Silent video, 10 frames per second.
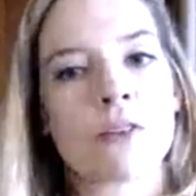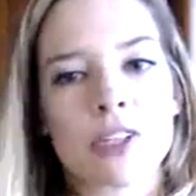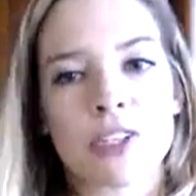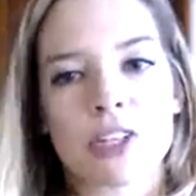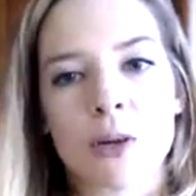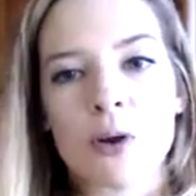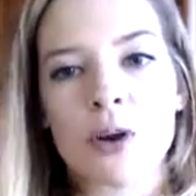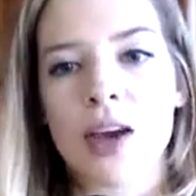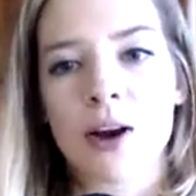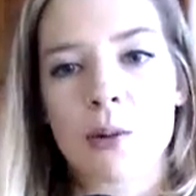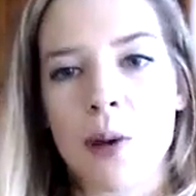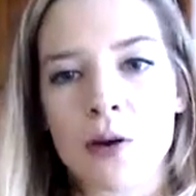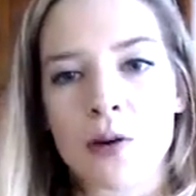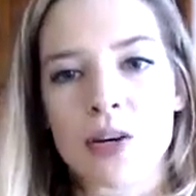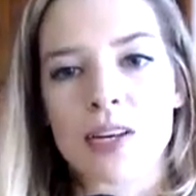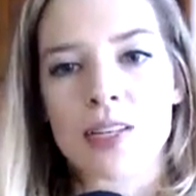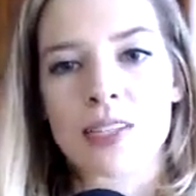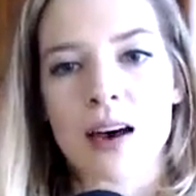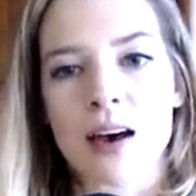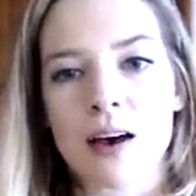us to communicate our boundaries
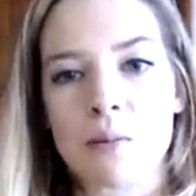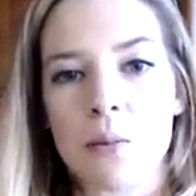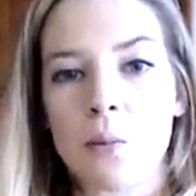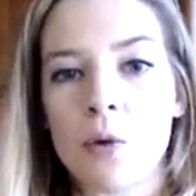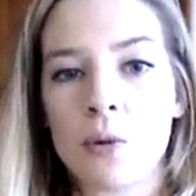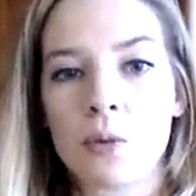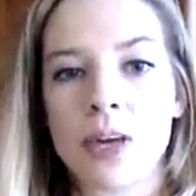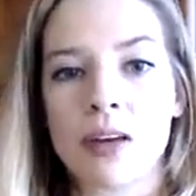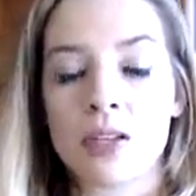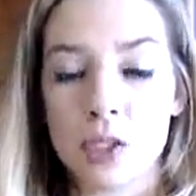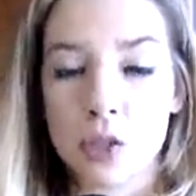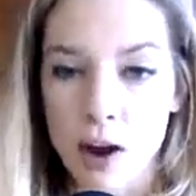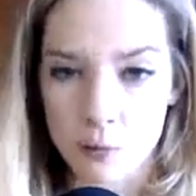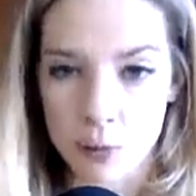when we do have